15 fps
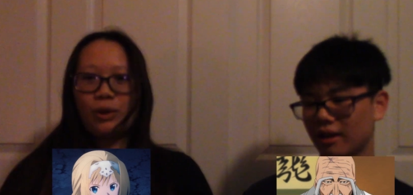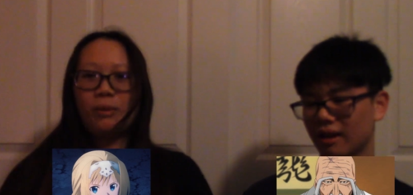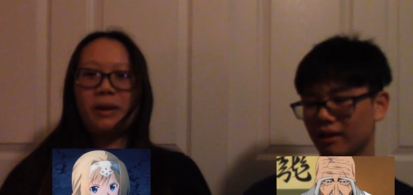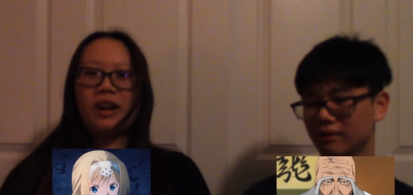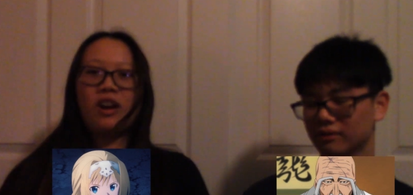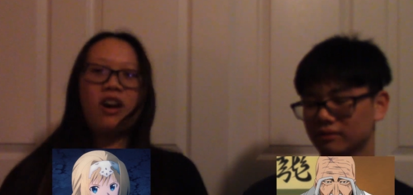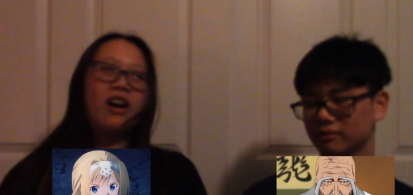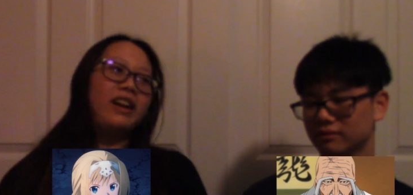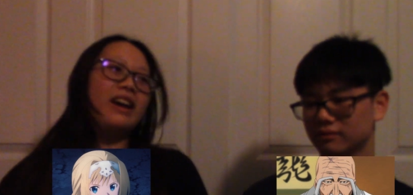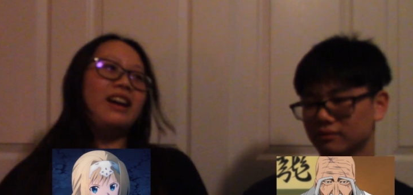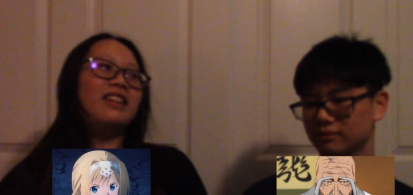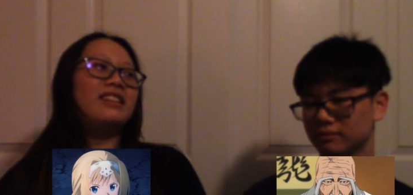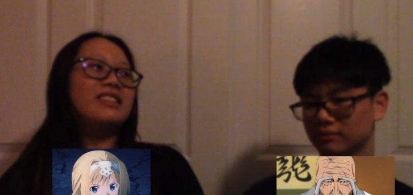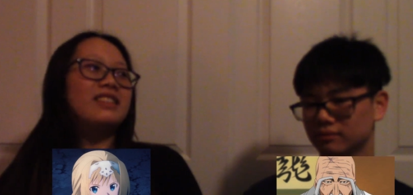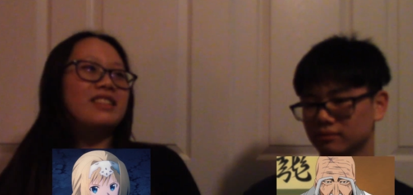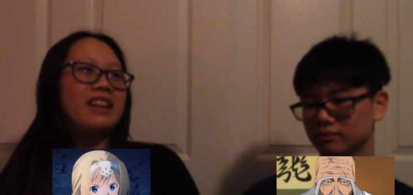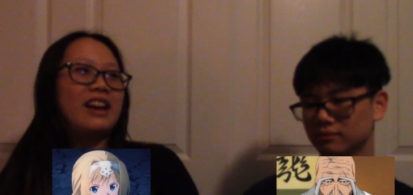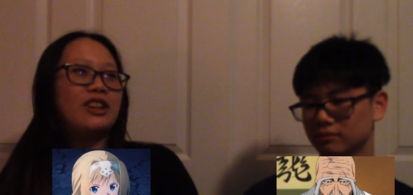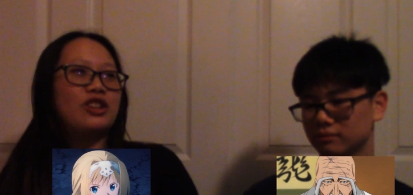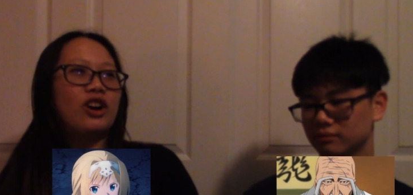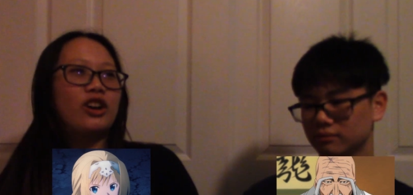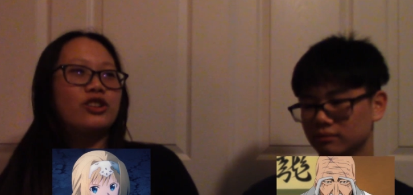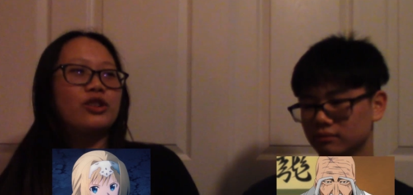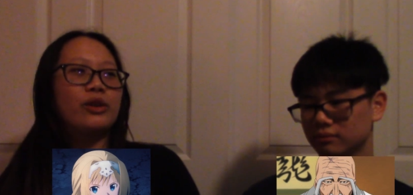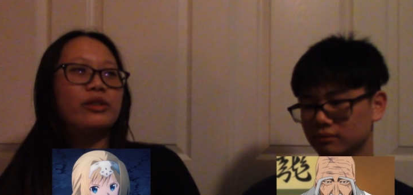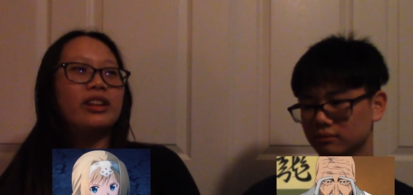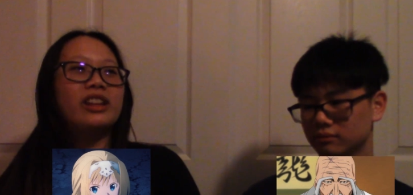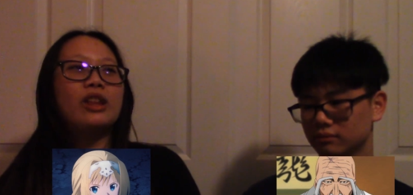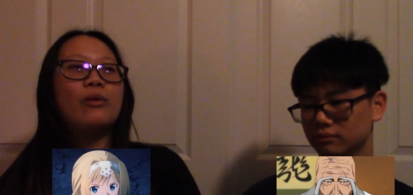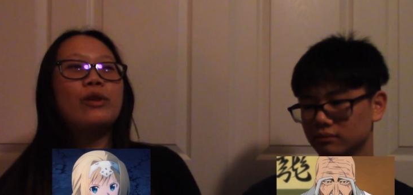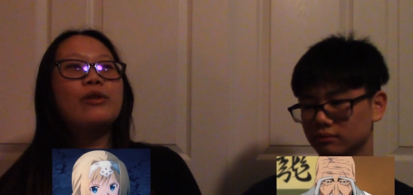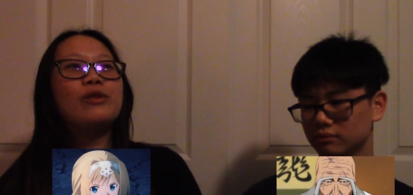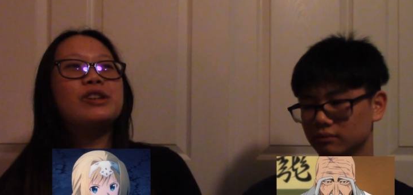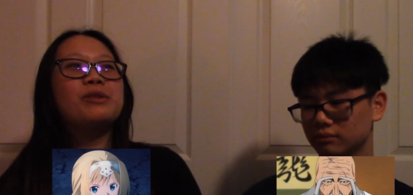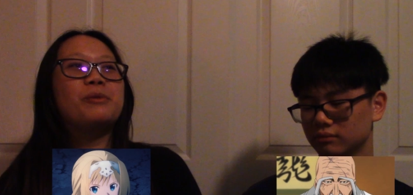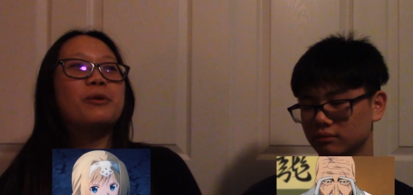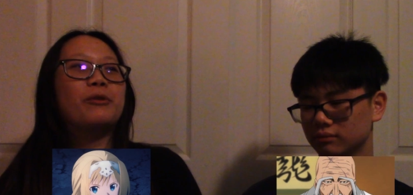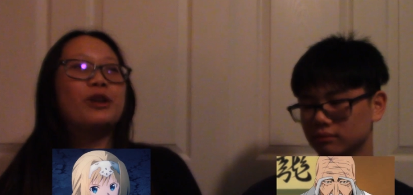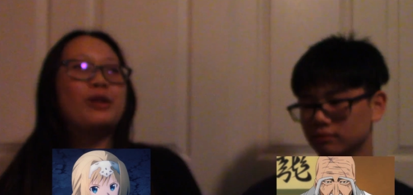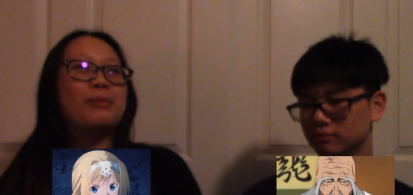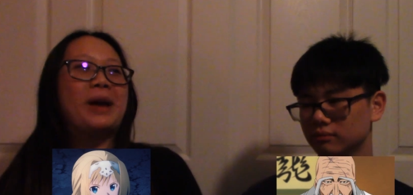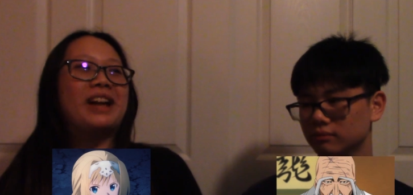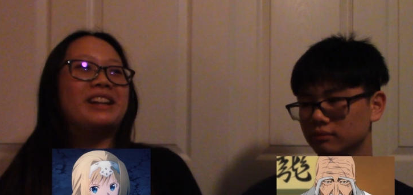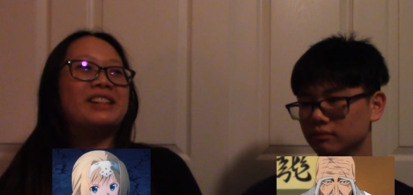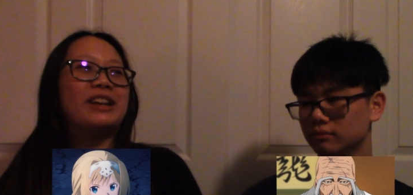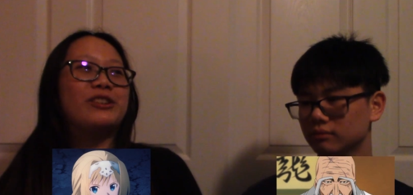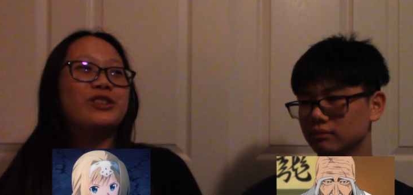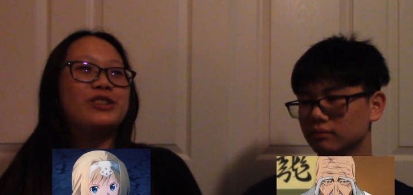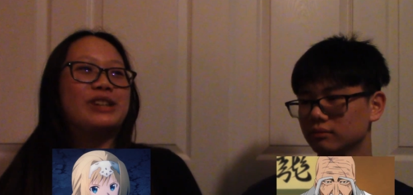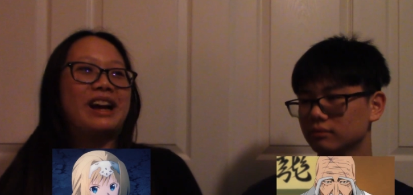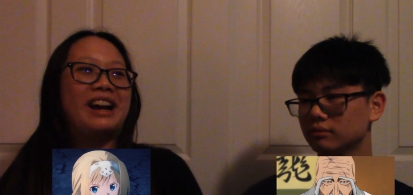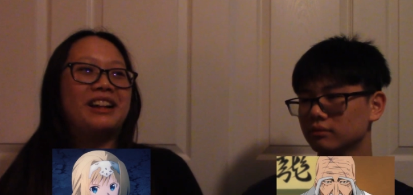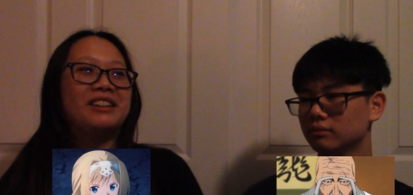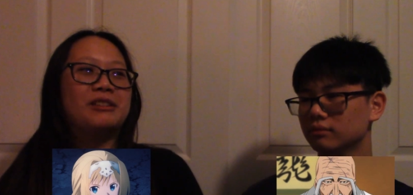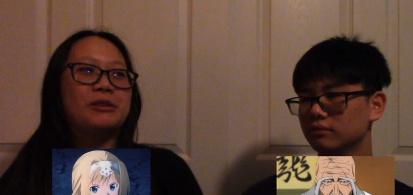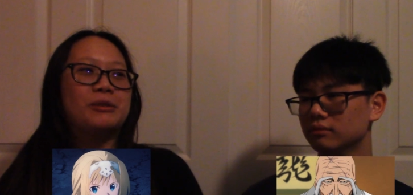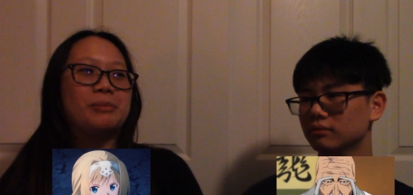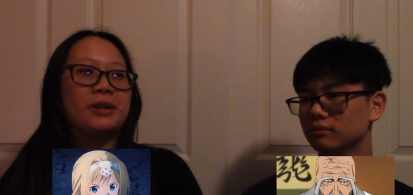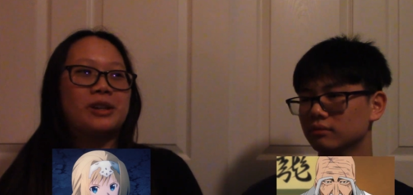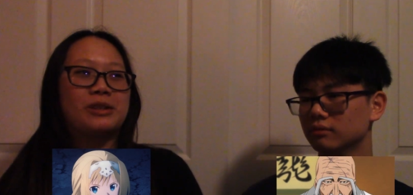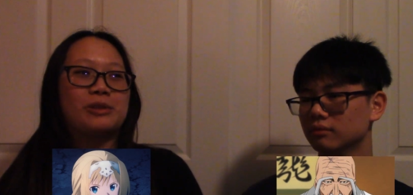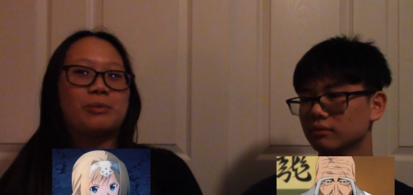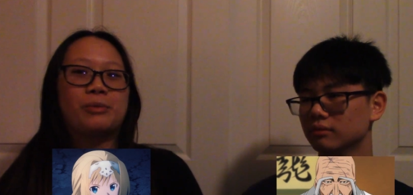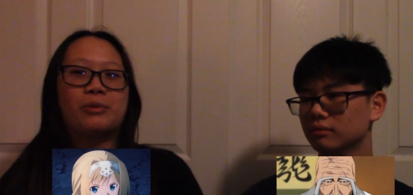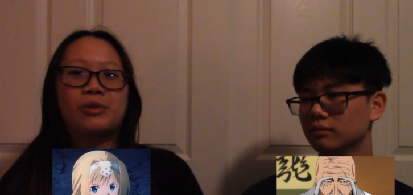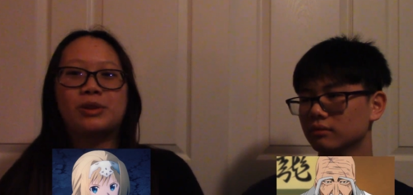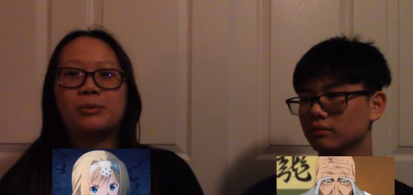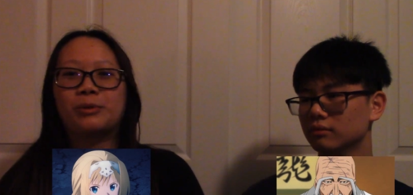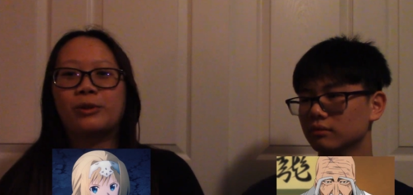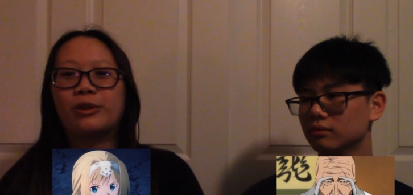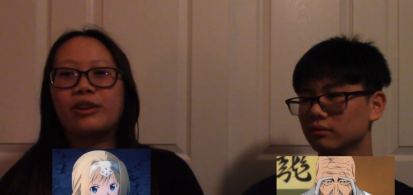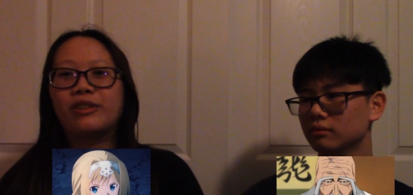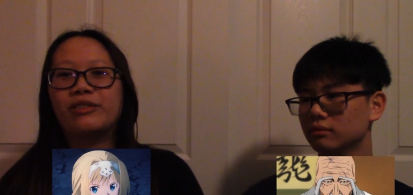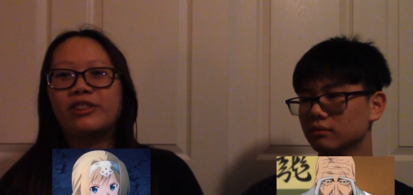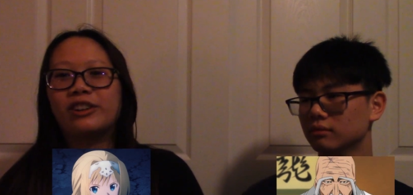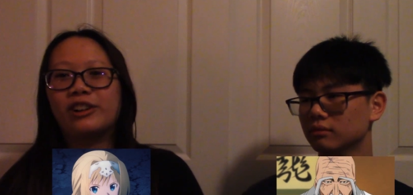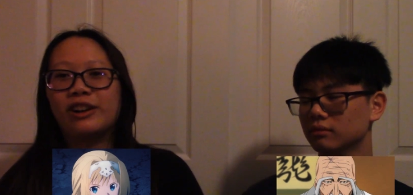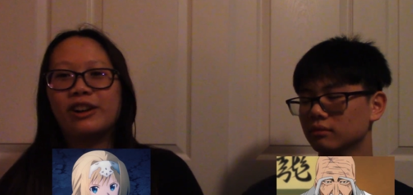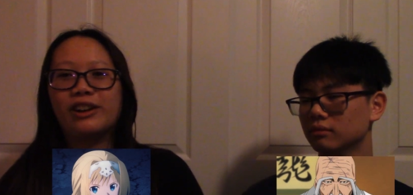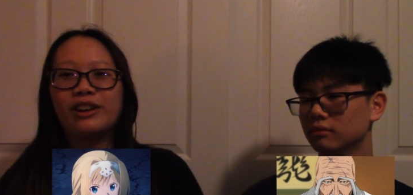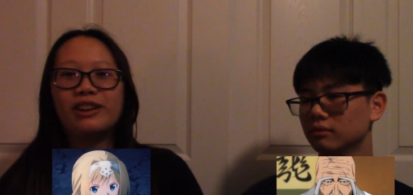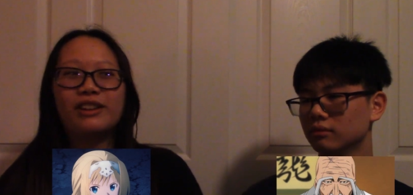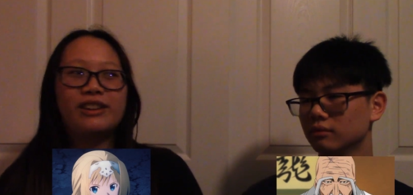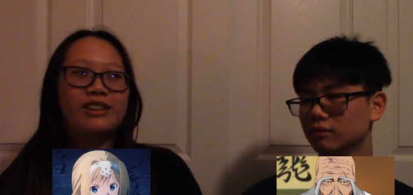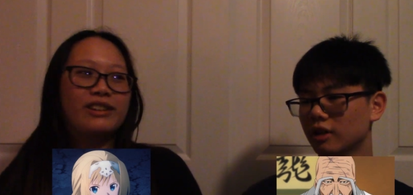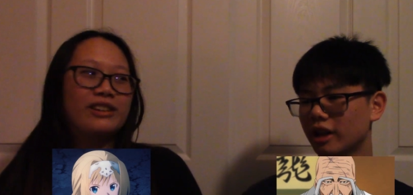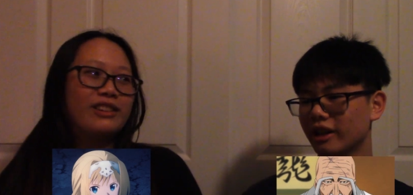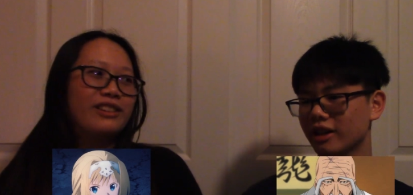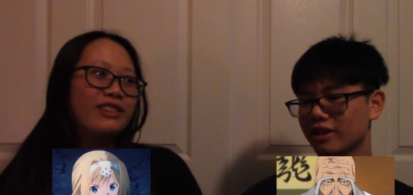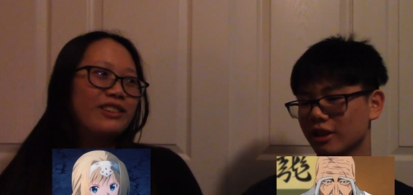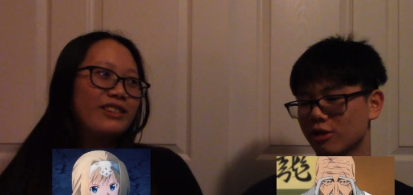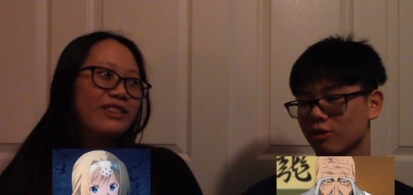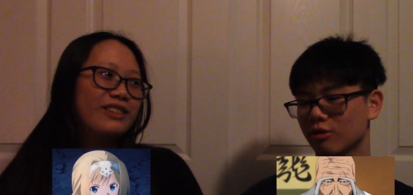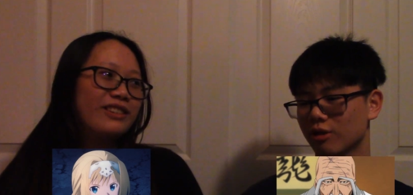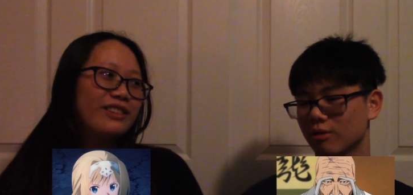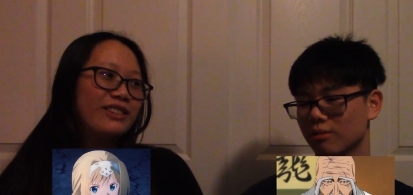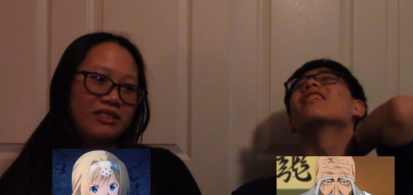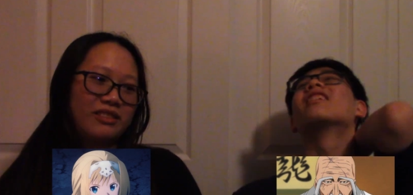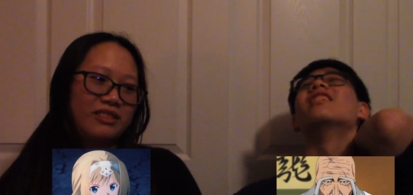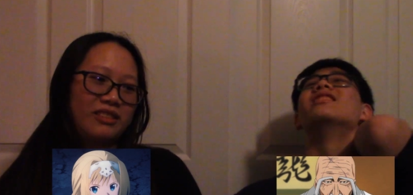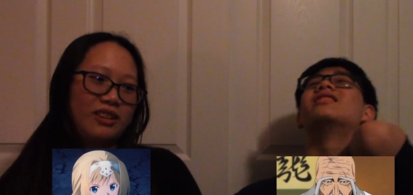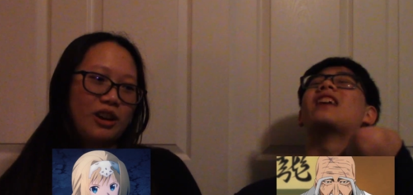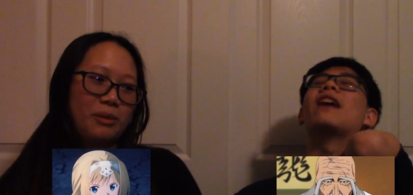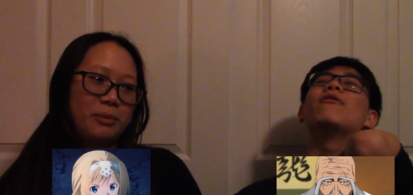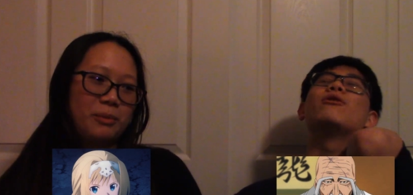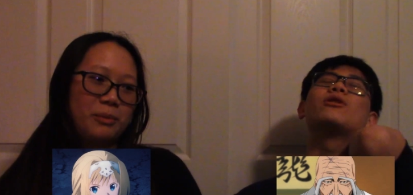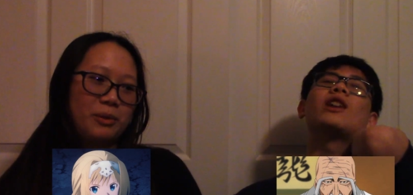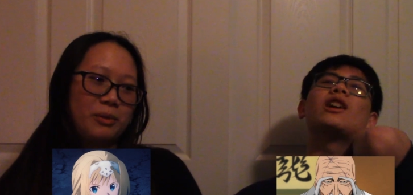Speaker 1: oh my god alice the hedge honcho like the only reason we really paid attention to alice is because the boys were looking for her
Speaker 2: i guess that's true because yeah, genry